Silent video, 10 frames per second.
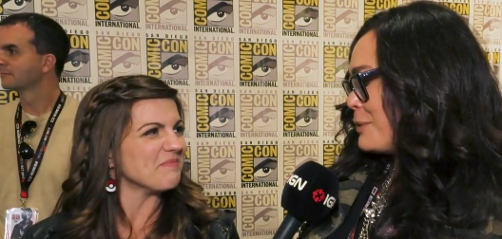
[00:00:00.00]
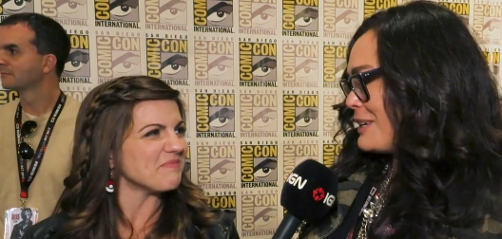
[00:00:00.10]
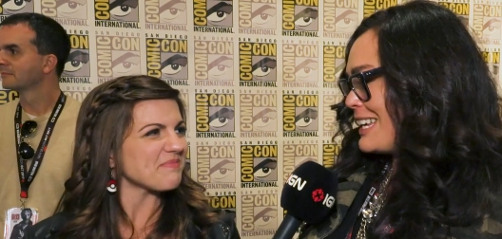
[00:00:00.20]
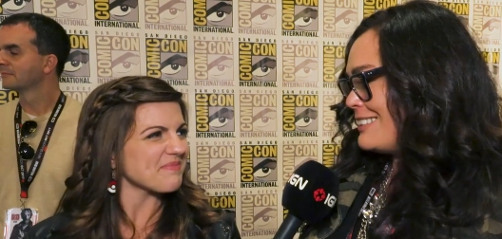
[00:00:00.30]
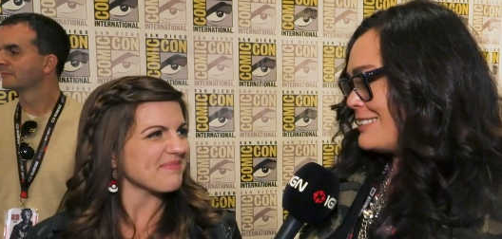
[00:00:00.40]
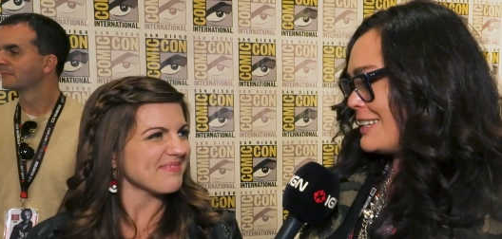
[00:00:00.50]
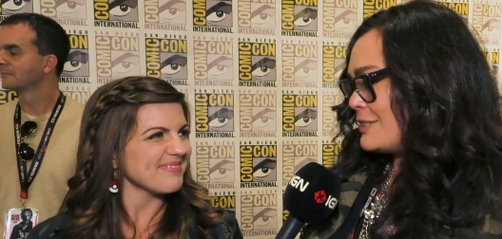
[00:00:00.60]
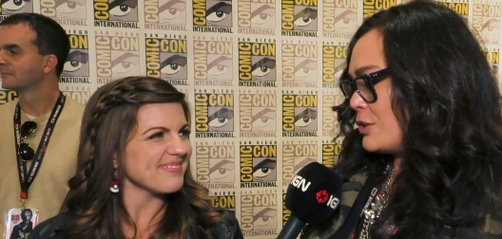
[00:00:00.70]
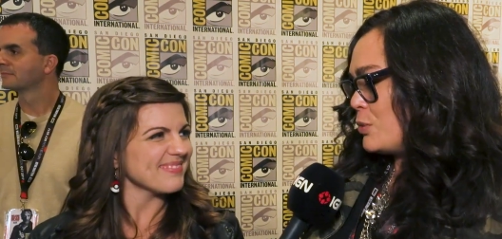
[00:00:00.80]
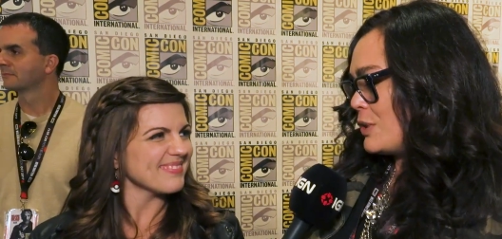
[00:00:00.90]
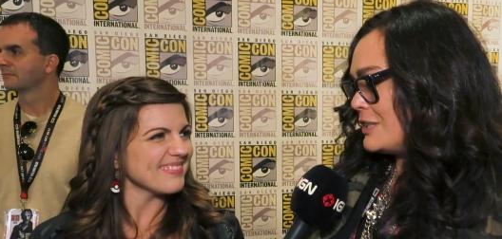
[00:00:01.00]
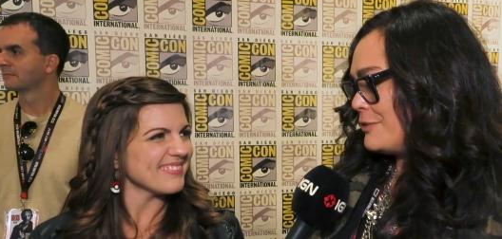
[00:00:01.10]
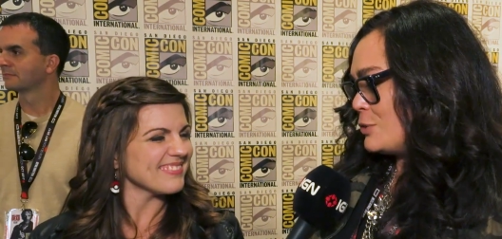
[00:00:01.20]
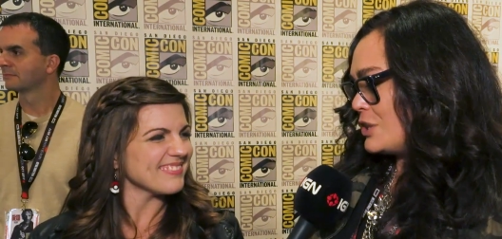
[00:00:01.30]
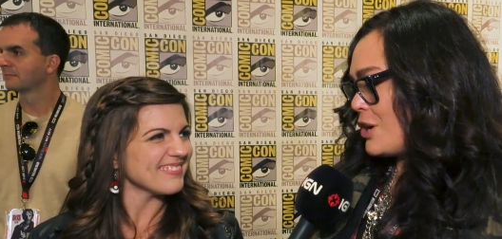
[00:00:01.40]
Speaker 1: I mean, he's he's got a
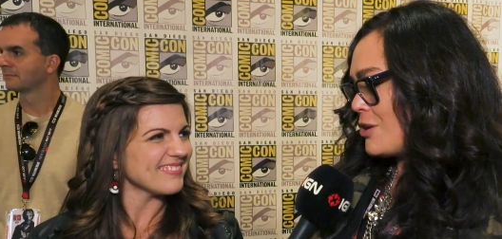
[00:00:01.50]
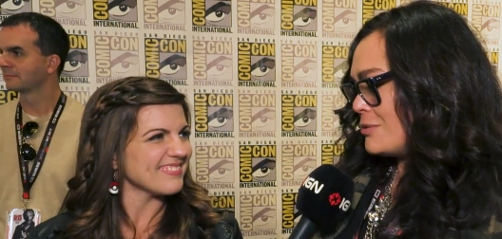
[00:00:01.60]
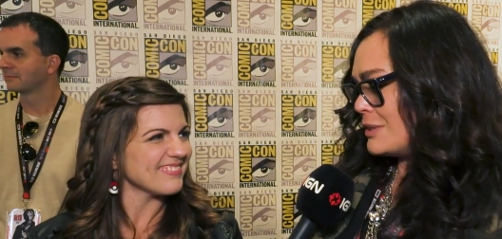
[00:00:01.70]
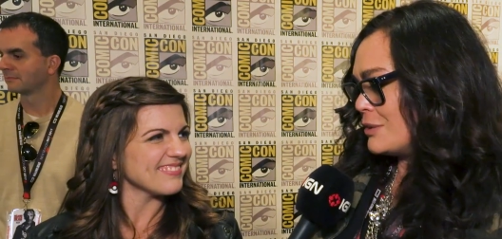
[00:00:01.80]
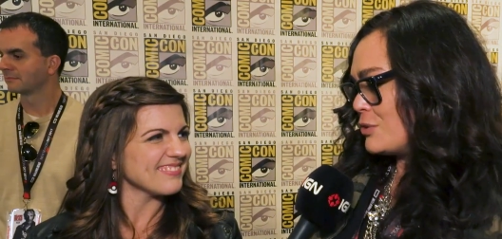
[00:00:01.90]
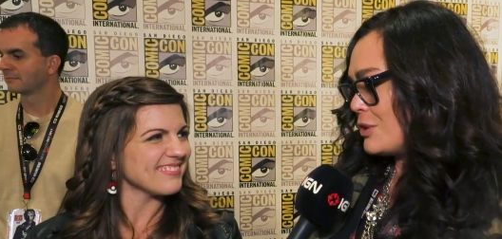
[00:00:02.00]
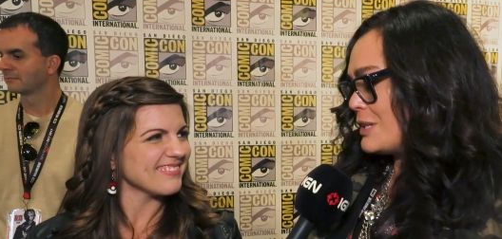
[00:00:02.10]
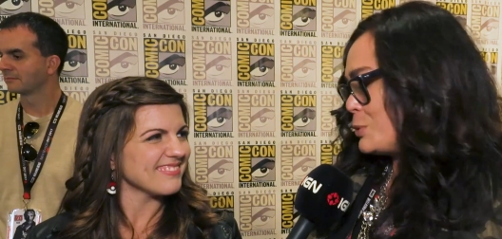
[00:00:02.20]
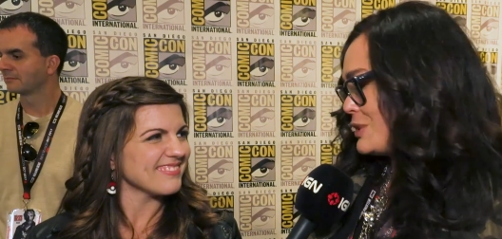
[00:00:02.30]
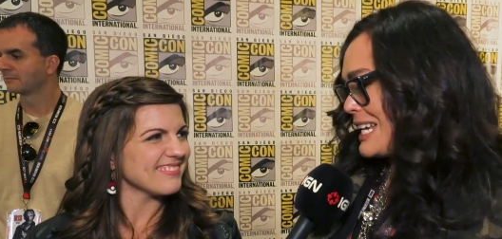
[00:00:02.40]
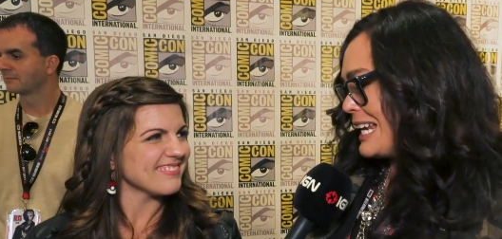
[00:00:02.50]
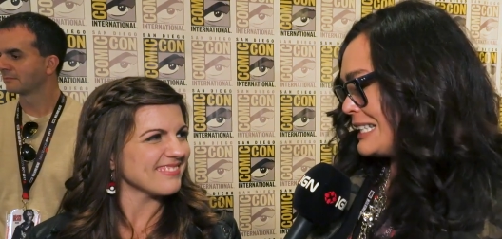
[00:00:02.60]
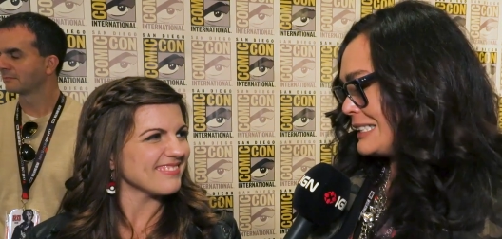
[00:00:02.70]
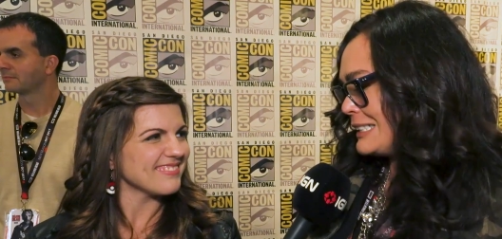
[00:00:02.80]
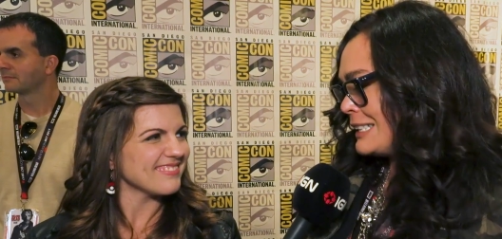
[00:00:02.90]
wonderful tone, incredible
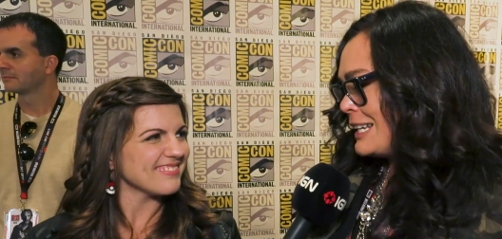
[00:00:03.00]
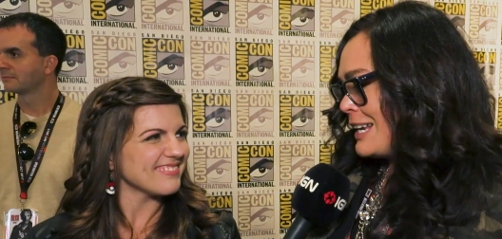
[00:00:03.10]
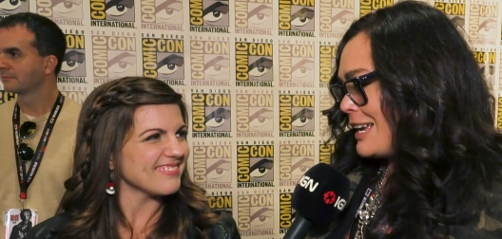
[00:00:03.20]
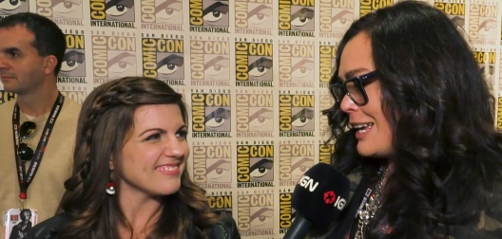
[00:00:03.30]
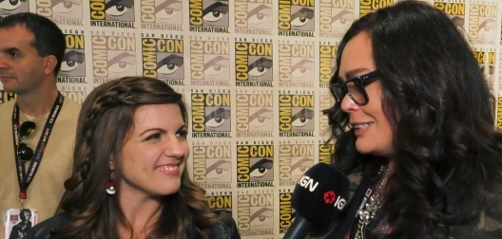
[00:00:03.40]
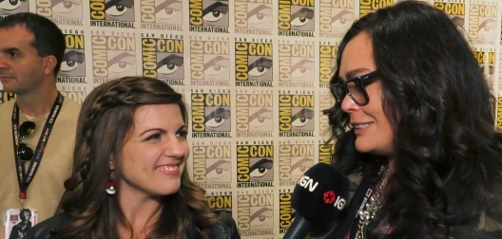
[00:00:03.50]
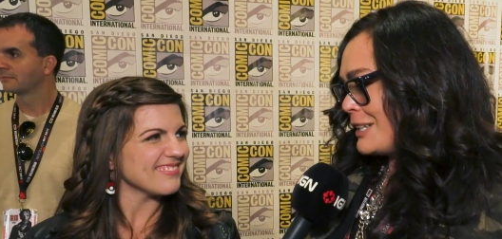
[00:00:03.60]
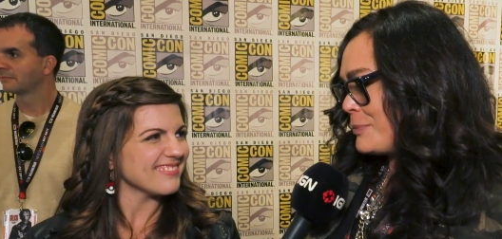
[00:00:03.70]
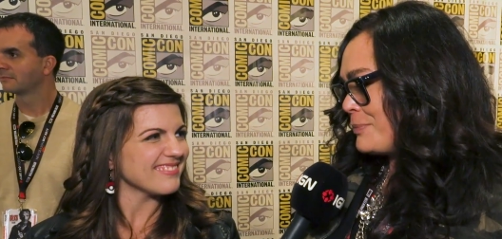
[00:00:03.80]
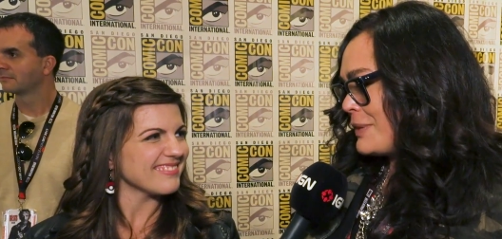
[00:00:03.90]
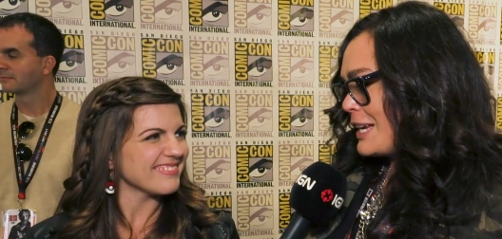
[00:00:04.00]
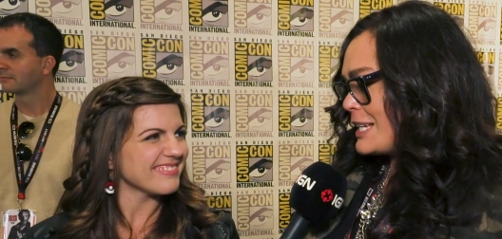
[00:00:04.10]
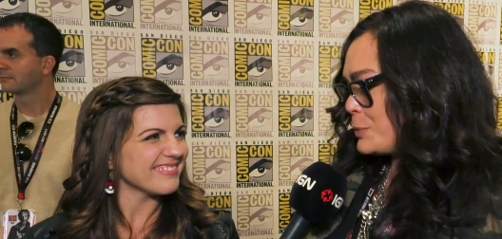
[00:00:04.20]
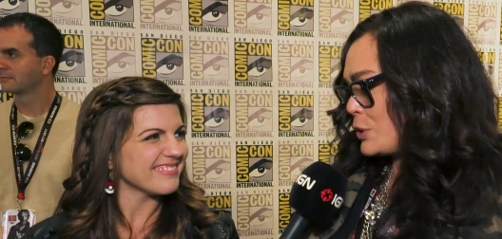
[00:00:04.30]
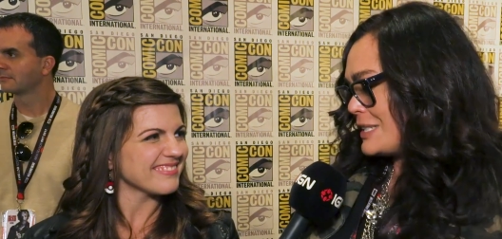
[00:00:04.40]
talent, and um,
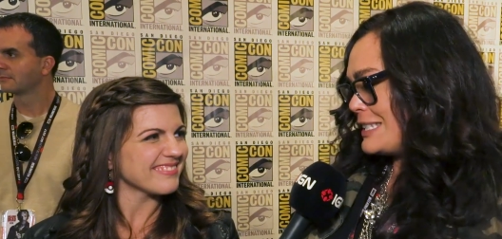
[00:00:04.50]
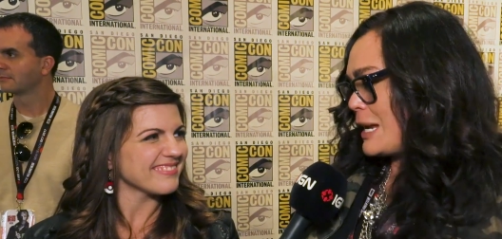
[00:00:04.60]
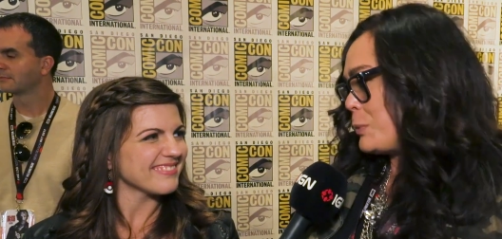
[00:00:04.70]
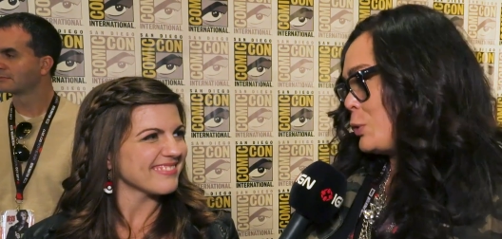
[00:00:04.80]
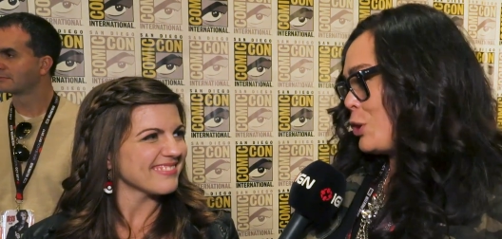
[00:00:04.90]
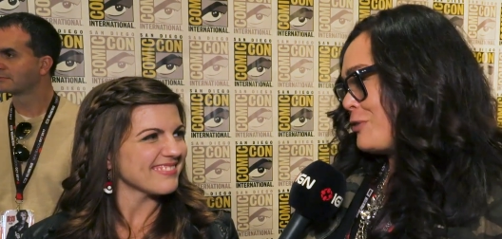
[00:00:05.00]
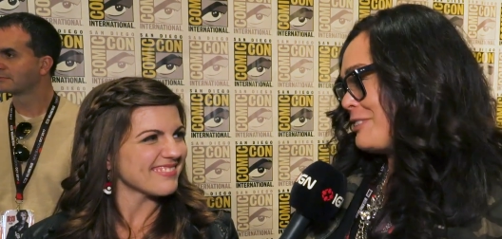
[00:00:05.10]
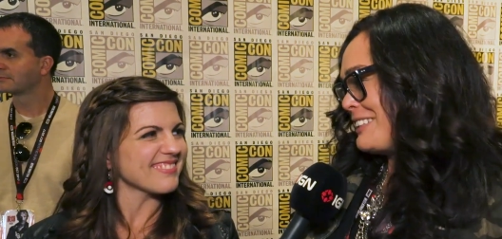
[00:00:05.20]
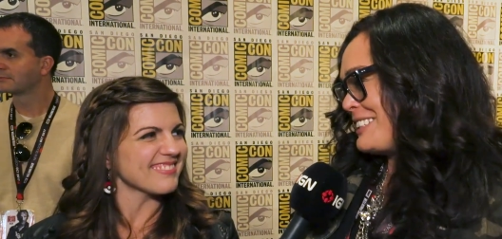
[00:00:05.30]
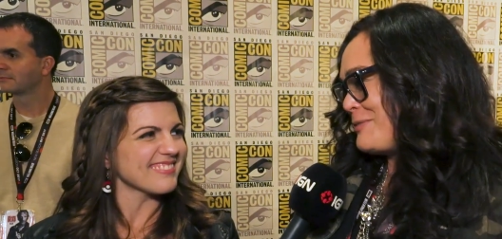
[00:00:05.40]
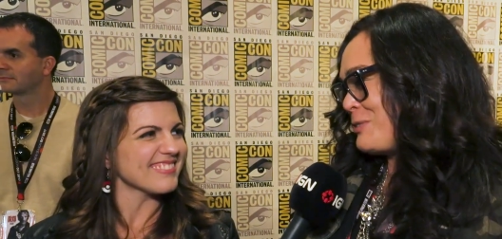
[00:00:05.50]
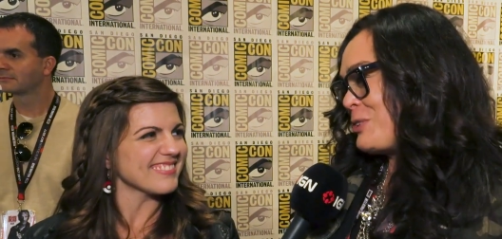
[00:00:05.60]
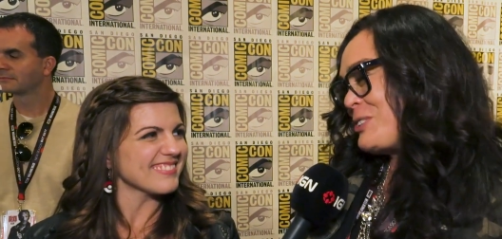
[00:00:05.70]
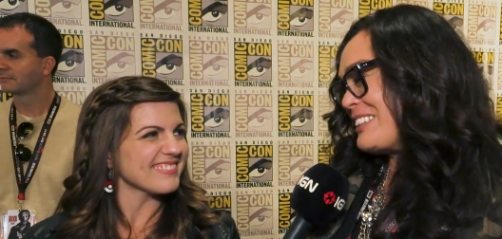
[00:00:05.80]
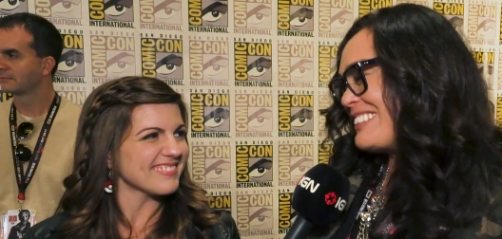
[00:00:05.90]
he's put a stamp all over this
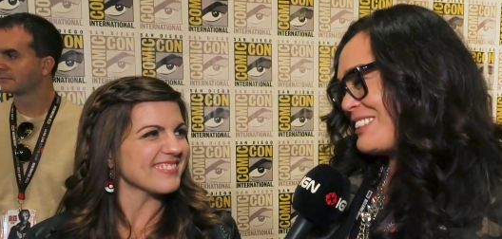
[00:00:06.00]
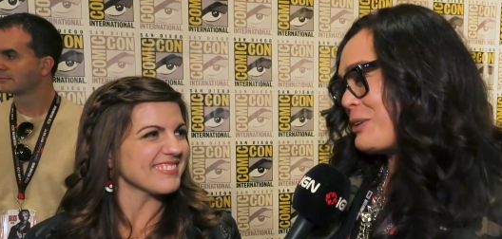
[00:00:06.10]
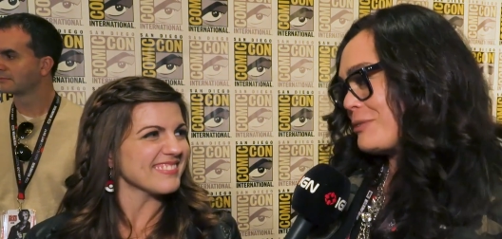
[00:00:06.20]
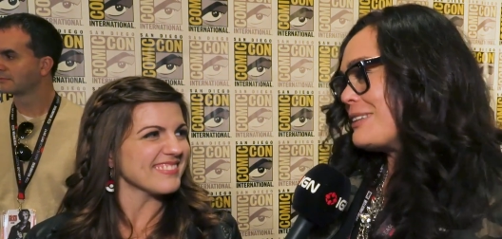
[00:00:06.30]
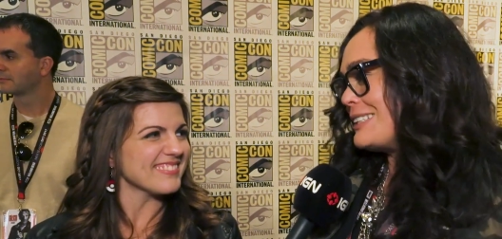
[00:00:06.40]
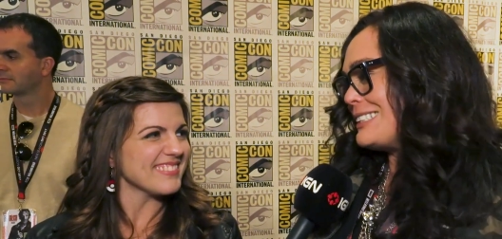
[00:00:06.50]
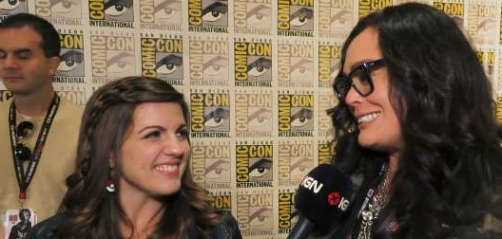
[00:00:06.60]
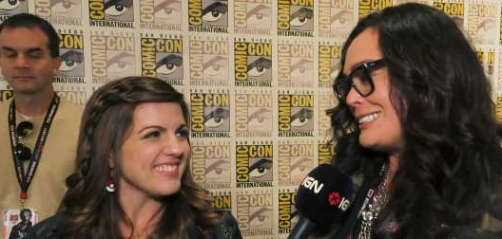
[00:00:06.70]
version. So it's